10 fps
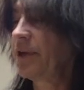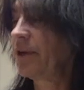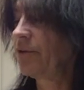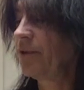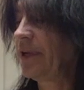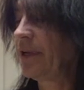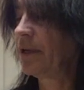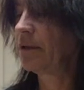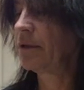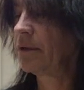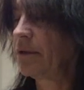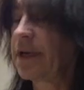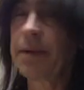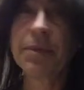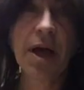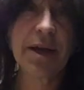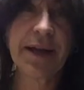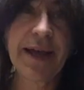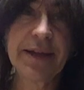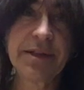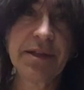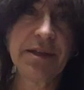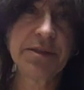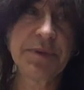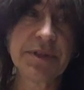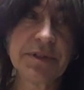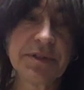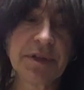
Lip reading: ingredient that I'm not going to add to these because